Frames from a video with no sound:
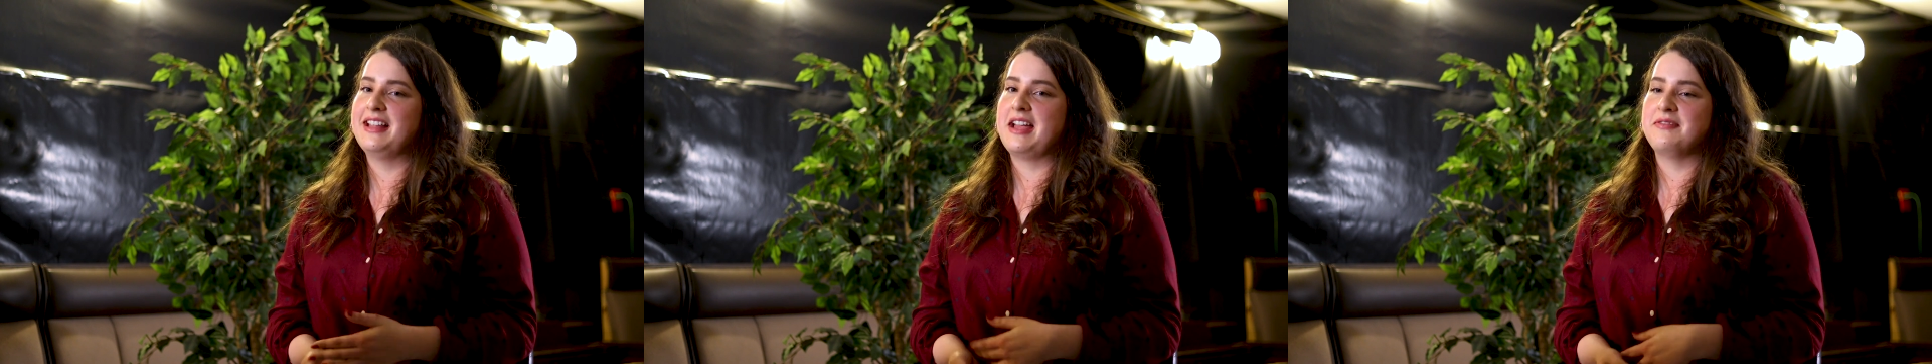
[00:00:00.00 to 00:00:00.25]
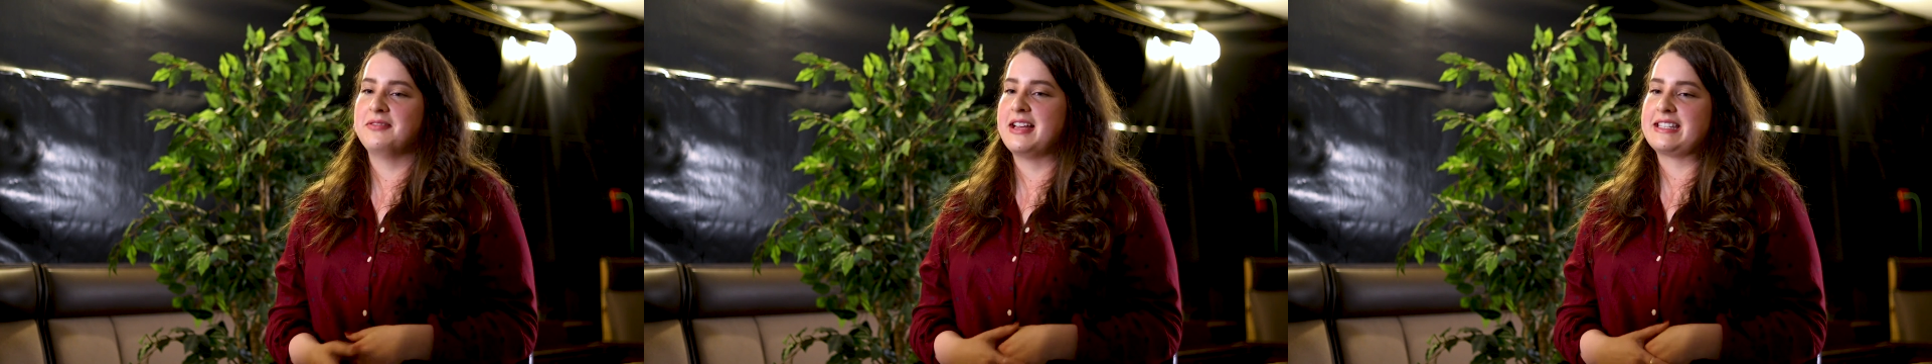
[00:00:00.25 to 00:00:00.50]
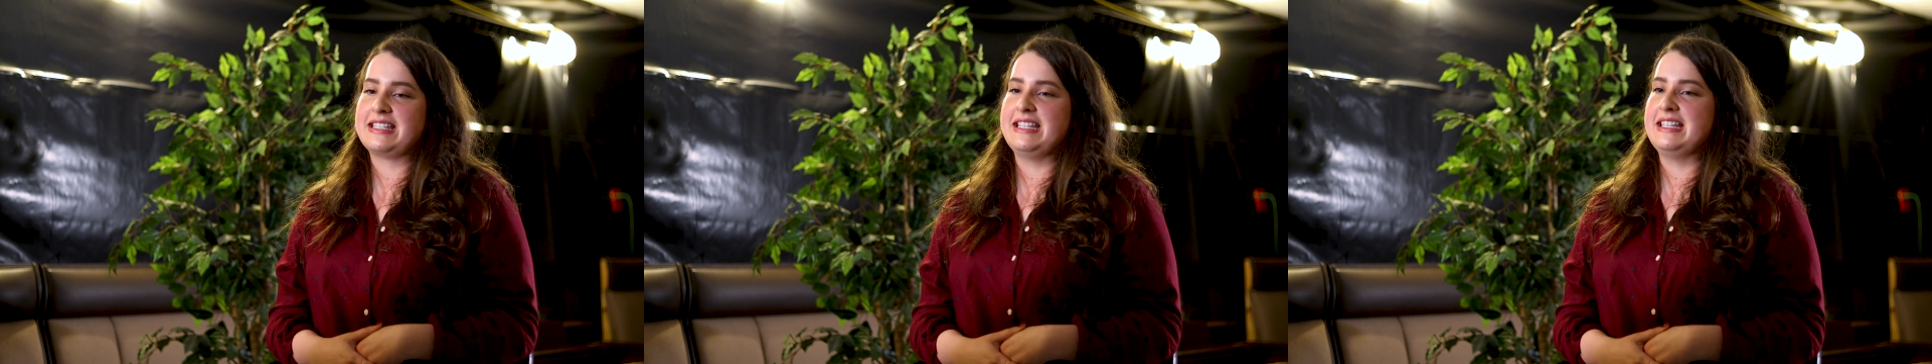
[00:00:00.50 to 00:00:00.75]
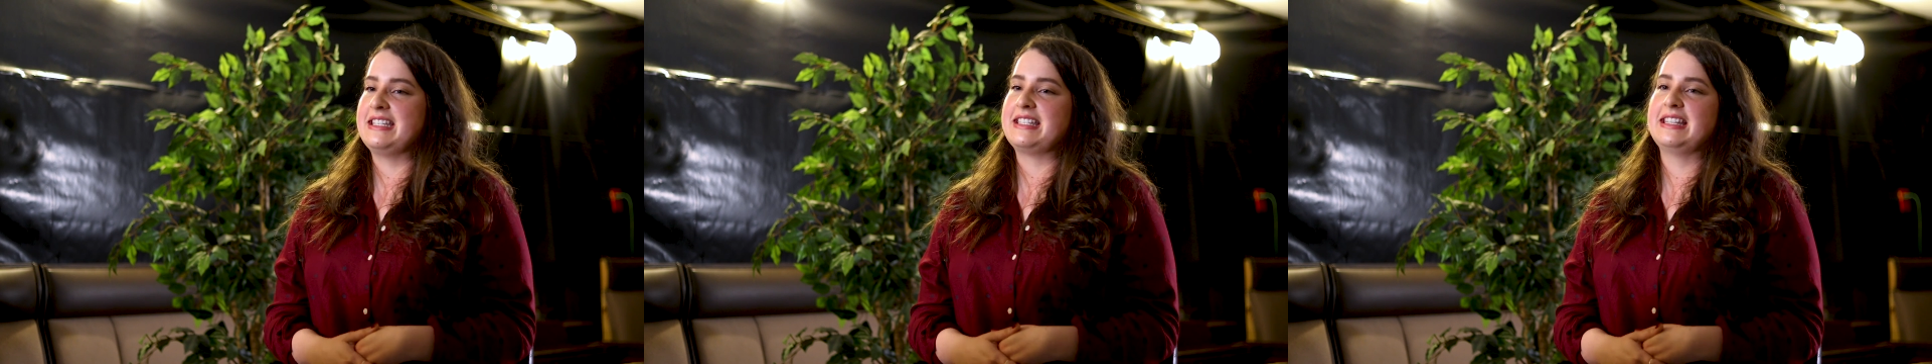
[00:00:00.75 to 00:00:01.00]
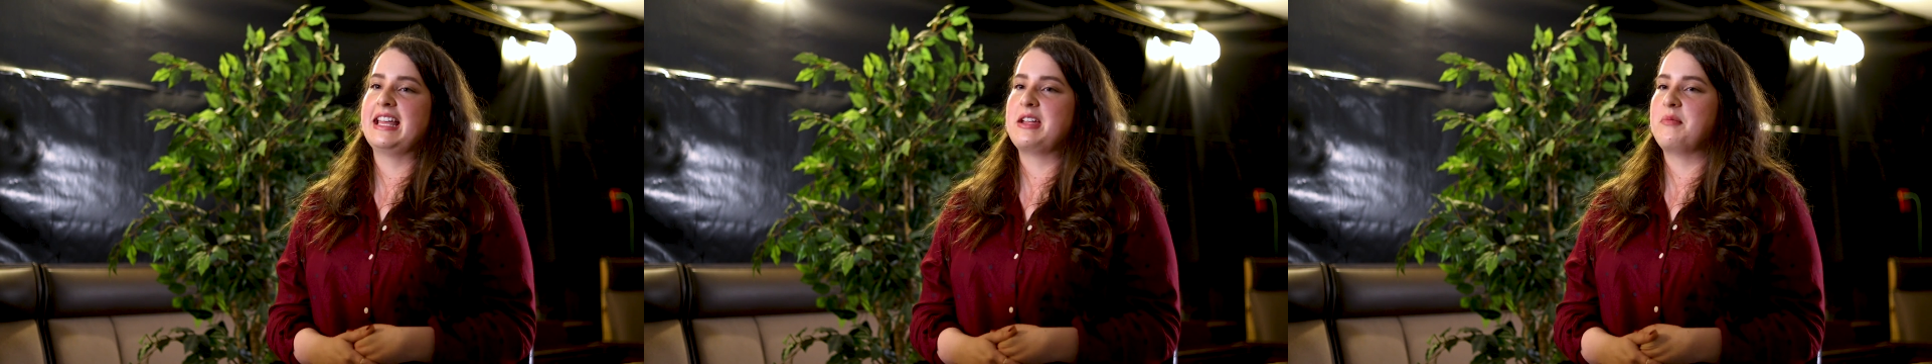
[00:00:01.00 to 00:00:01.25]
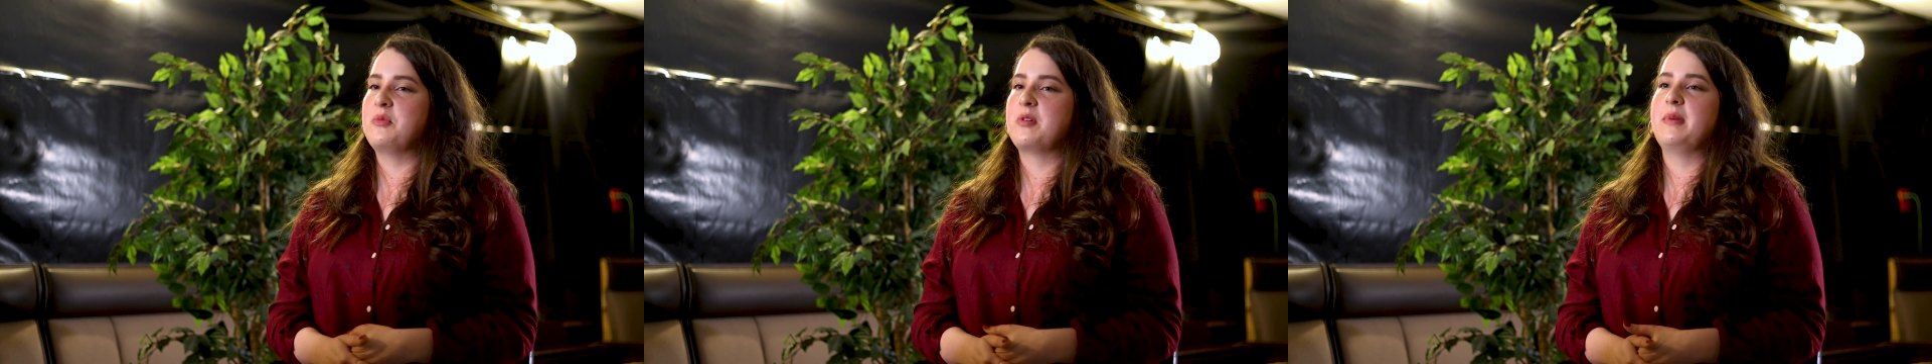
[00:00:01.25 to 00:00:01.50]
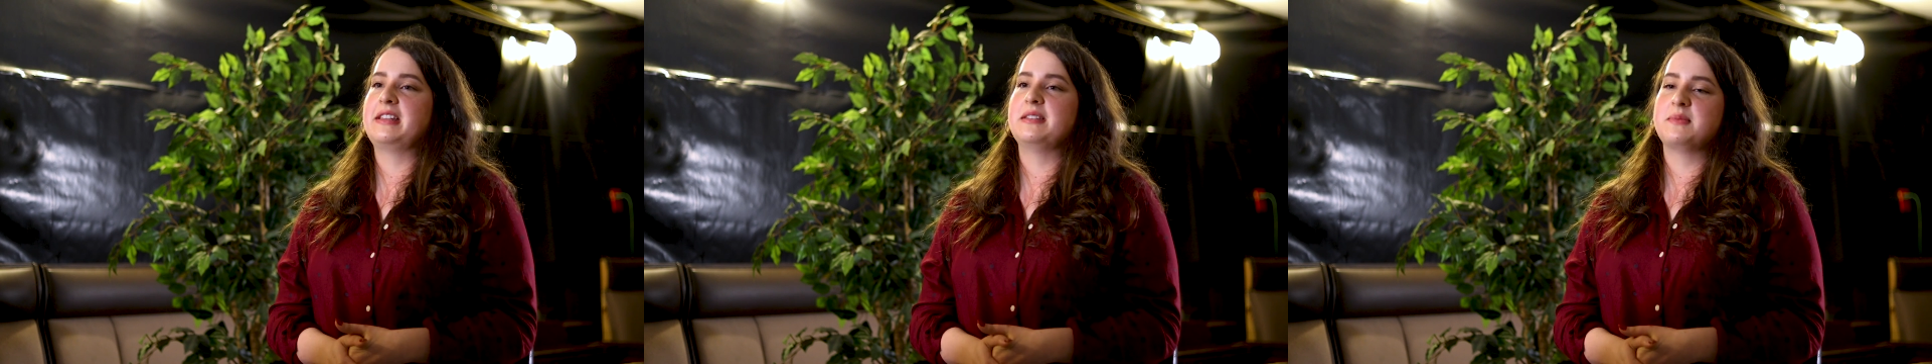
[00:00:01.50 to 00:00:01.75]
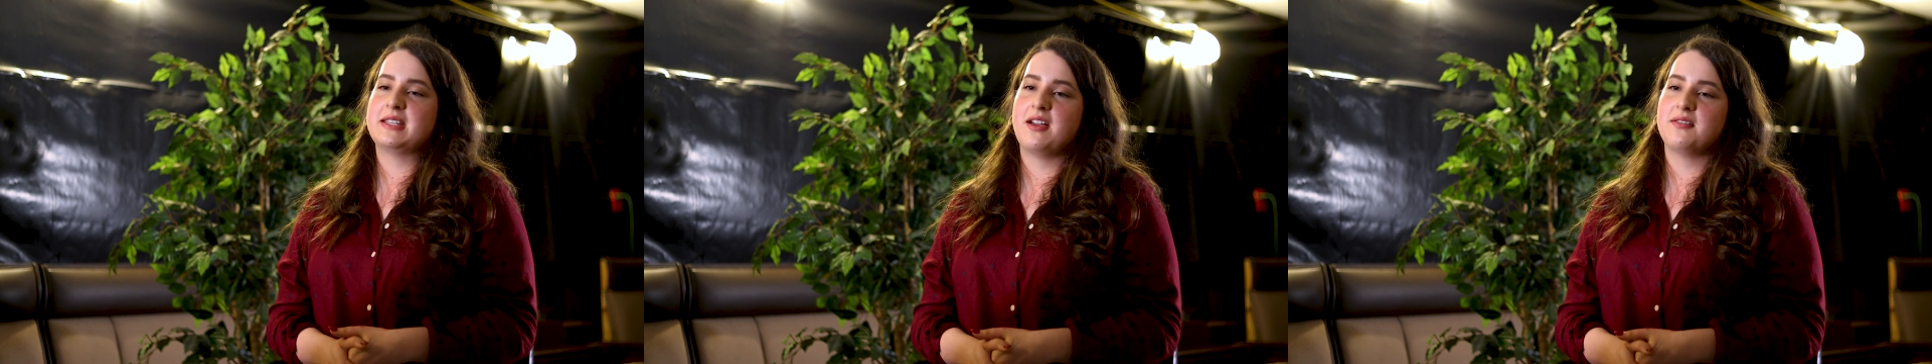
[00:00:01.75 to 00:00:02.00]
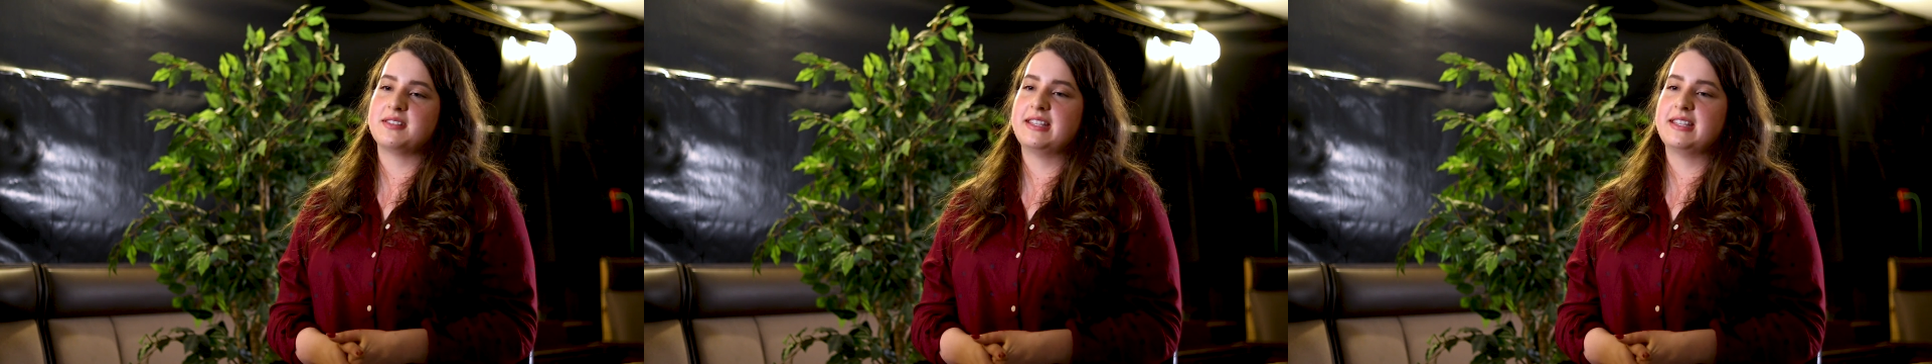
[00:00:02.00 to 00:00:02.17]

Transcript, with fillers: life lessons and like more about themselves